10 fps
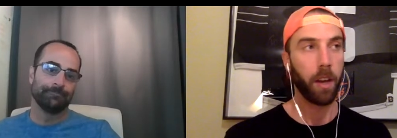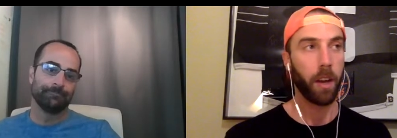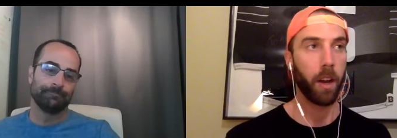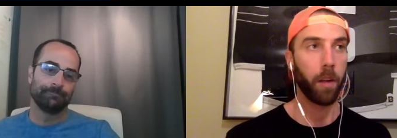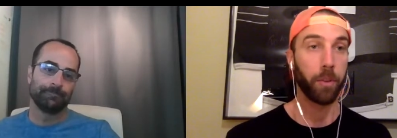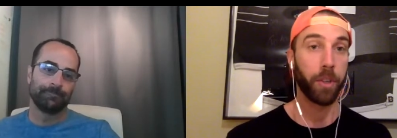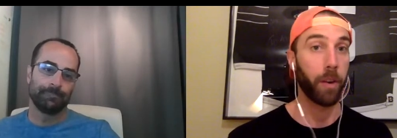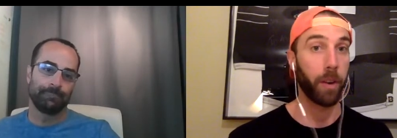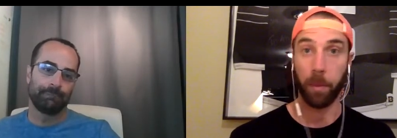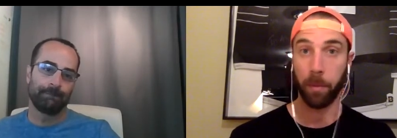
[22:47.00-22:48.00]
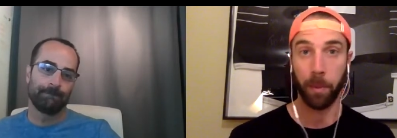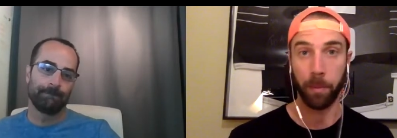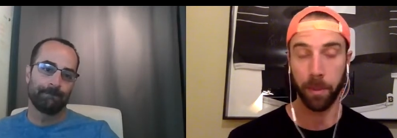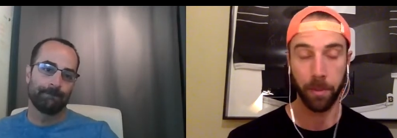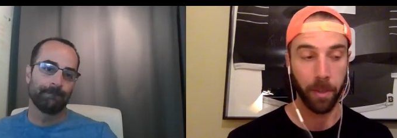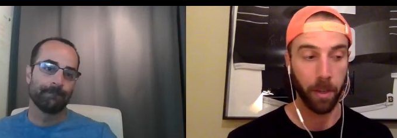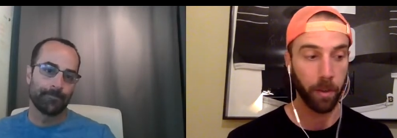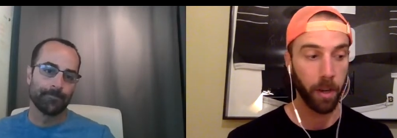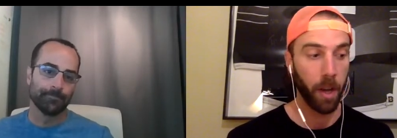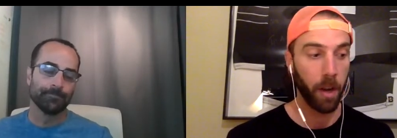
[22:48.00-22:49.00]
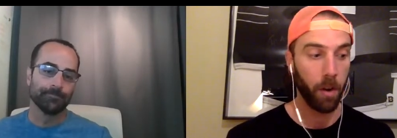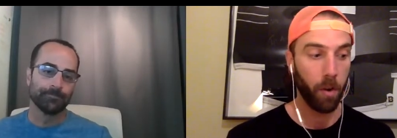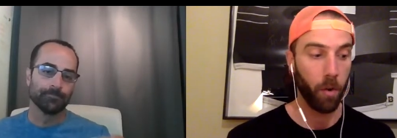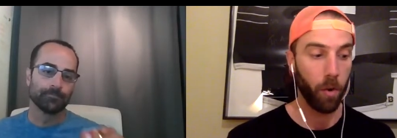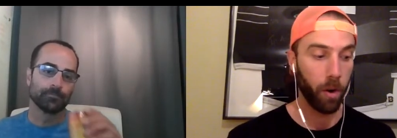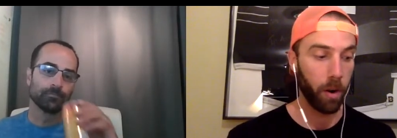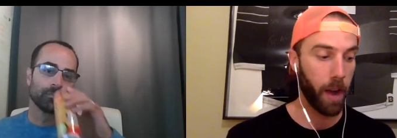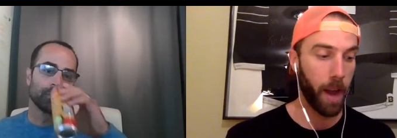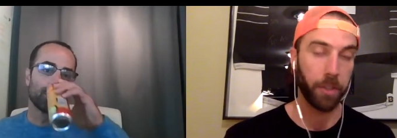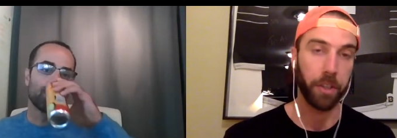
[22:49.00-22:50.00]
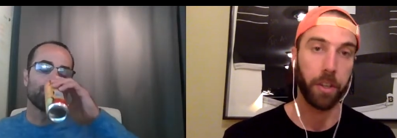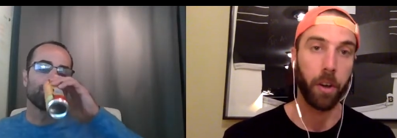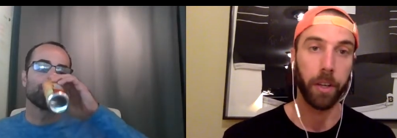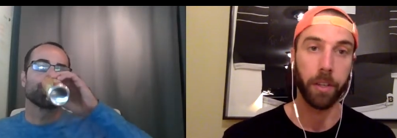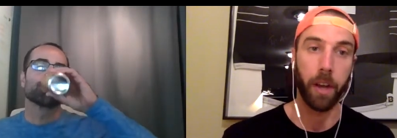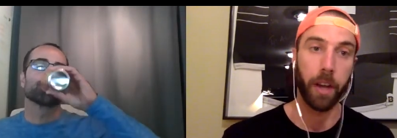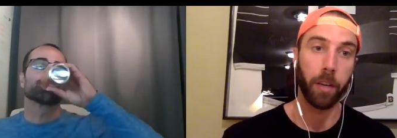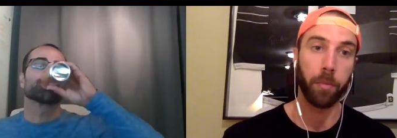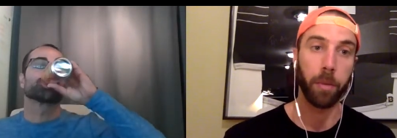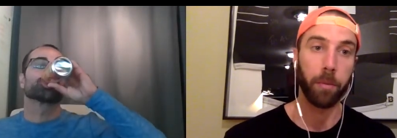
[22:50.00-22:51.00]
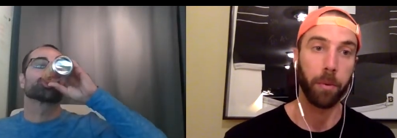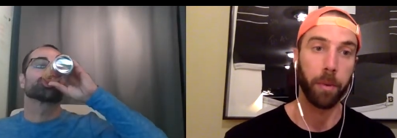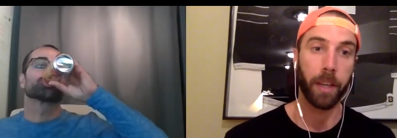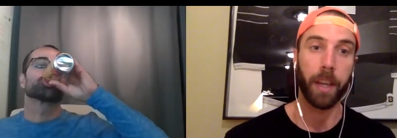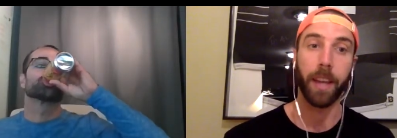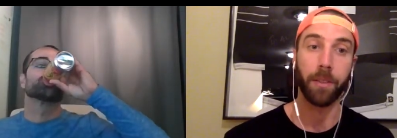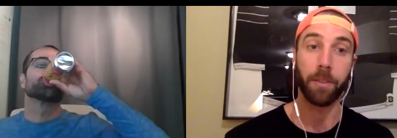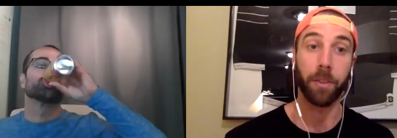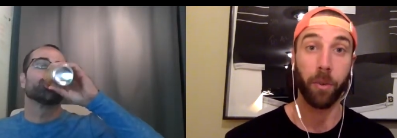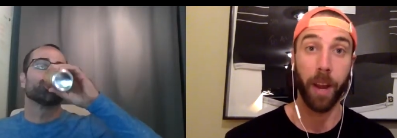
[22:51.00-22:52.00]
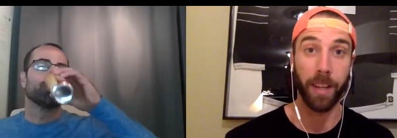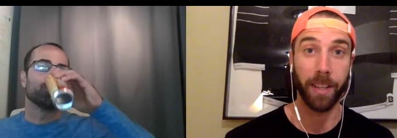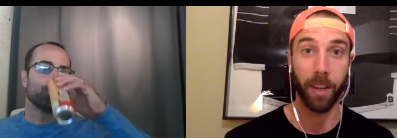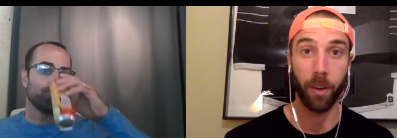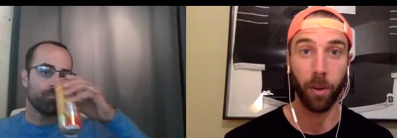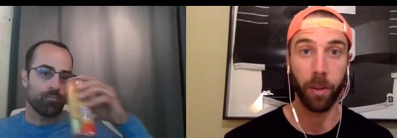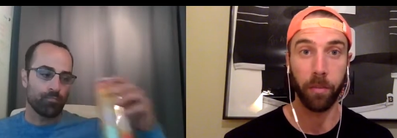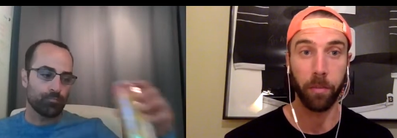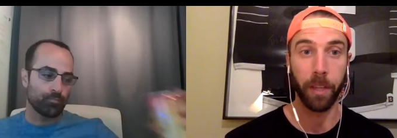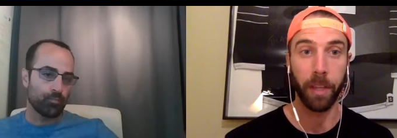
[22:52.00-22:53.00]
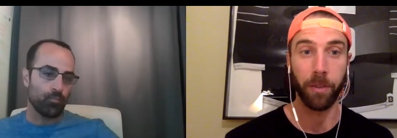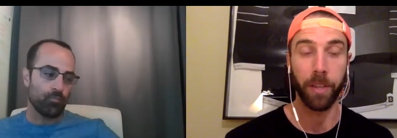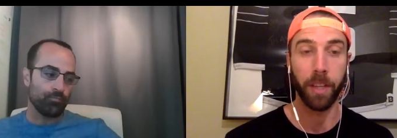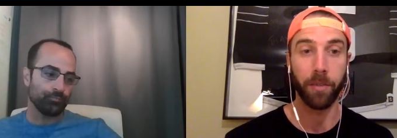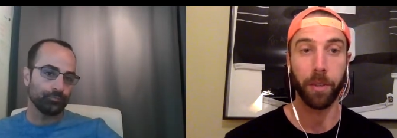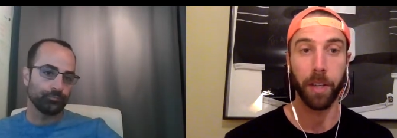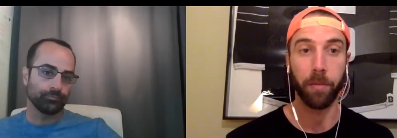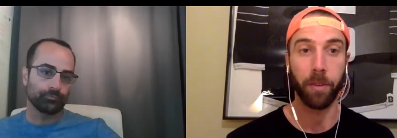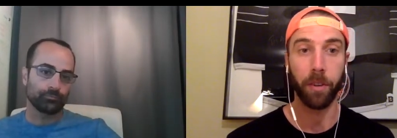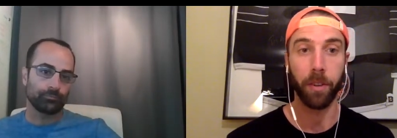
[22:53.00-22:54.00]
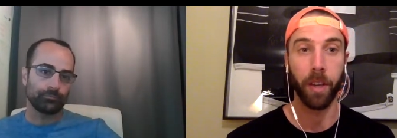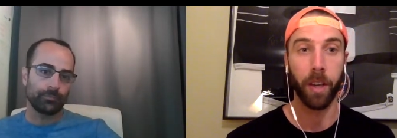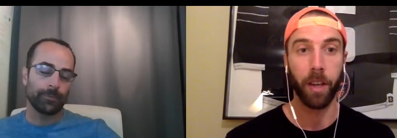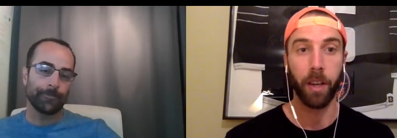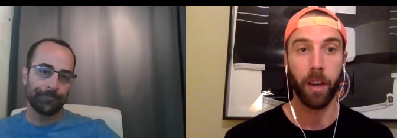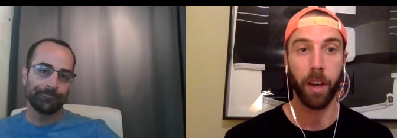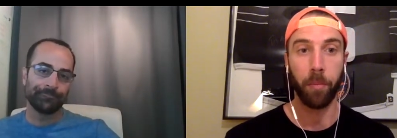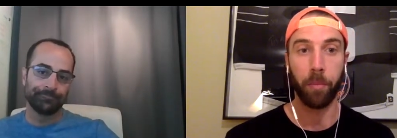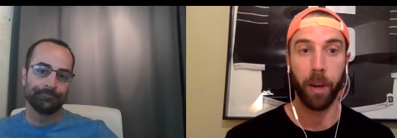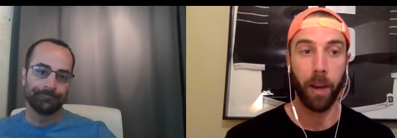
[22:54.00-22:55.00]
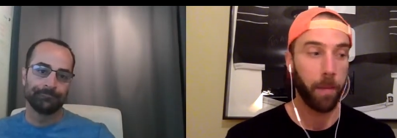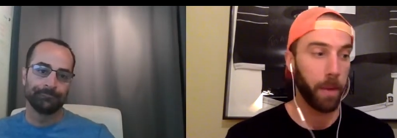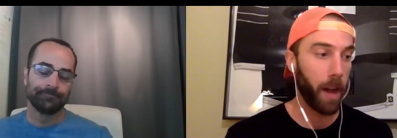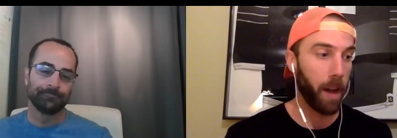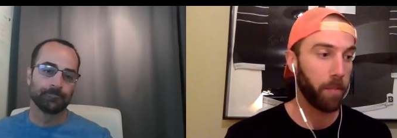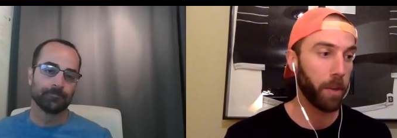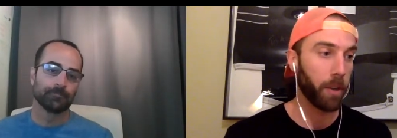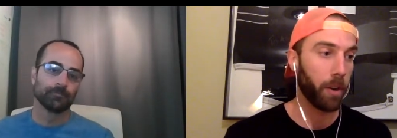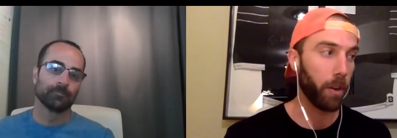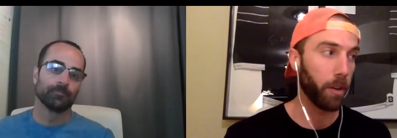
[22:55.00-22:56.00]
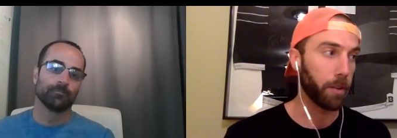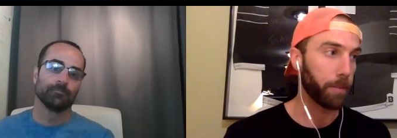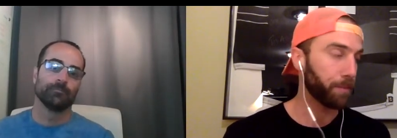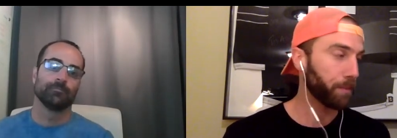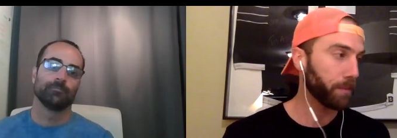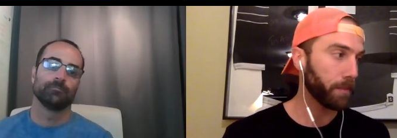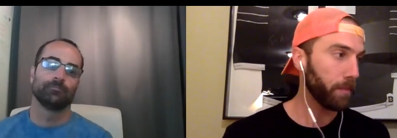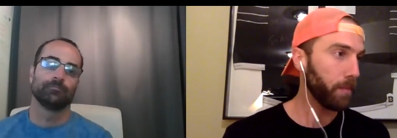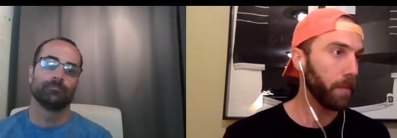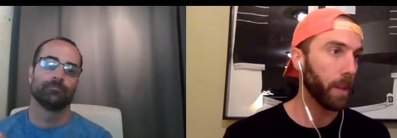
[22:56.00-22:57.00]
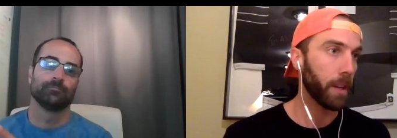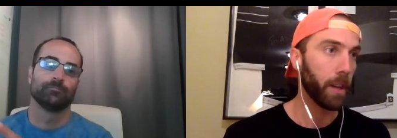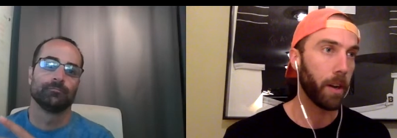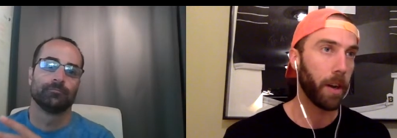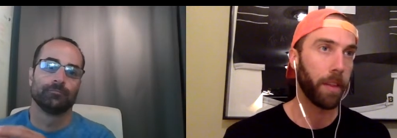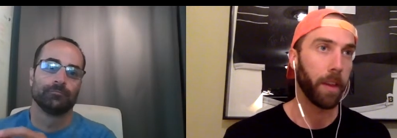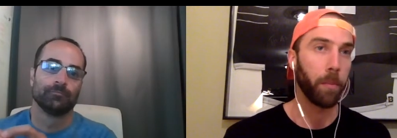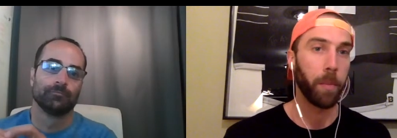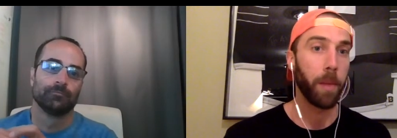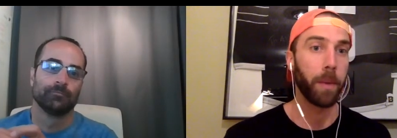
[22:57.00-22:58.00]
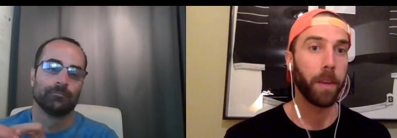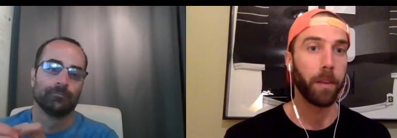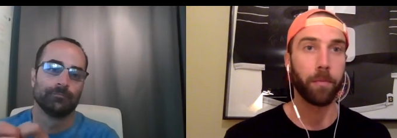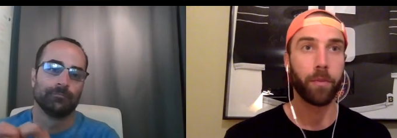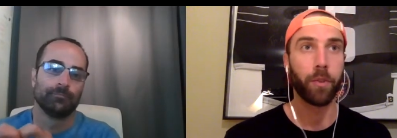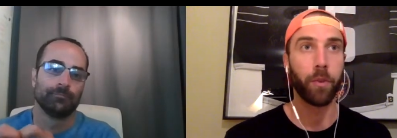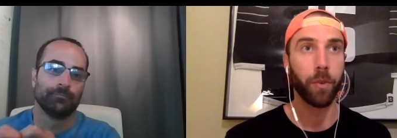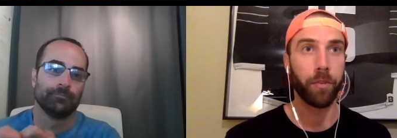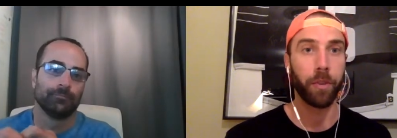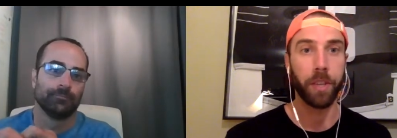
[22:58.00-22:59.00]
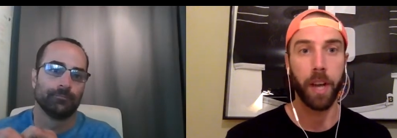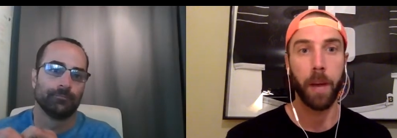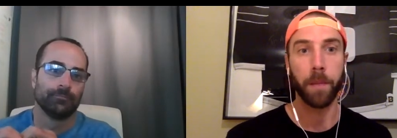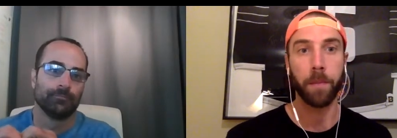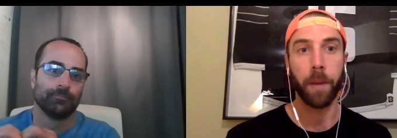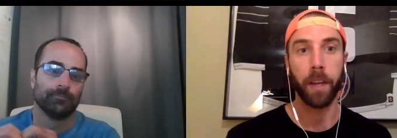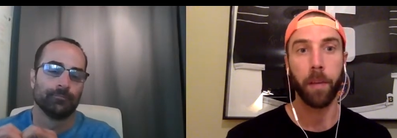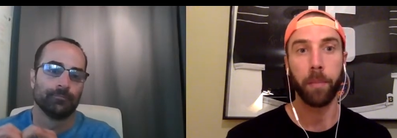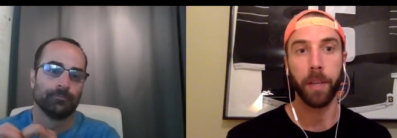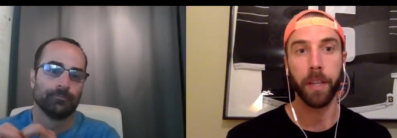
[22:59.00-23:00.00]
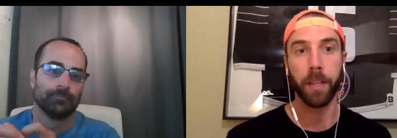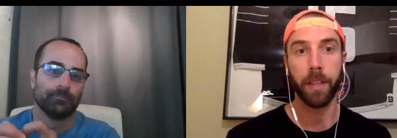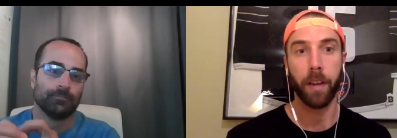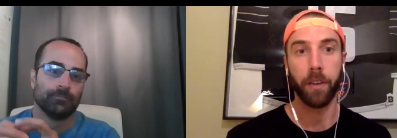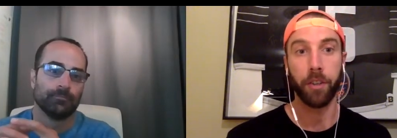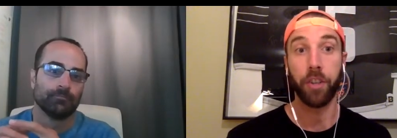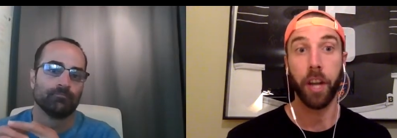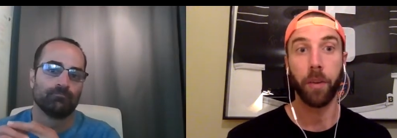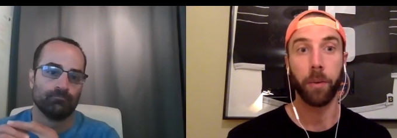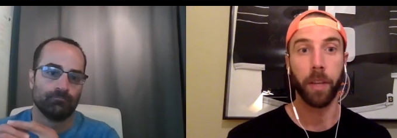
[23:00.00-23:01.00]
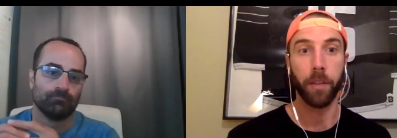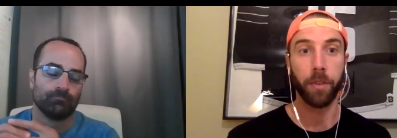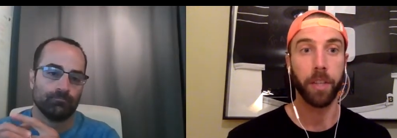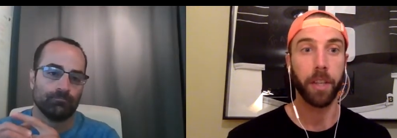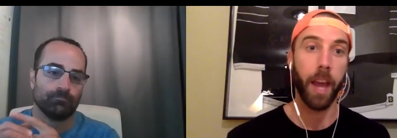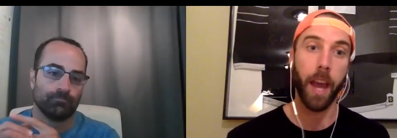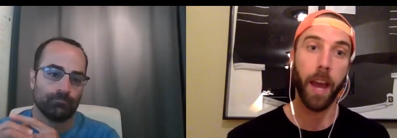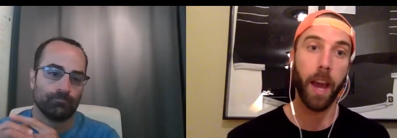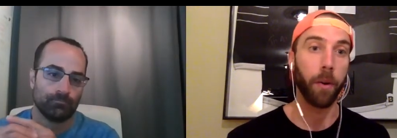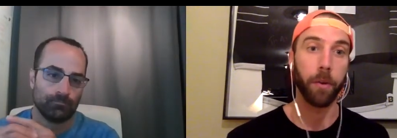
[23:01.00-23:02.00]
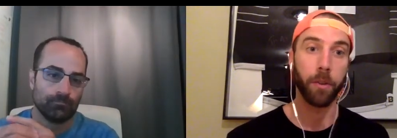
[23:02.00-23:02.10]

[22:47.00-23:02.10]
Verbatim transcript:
Speaker 1: um, which I recommend people do too, or actually calling and talking to people, like cancels are great to get a hold of, but like you said, it's really difficult. Um, but I mean, I've been called, you know, I think maybe two or three times by companies that are just genuinely interested, like, "Hey, how are you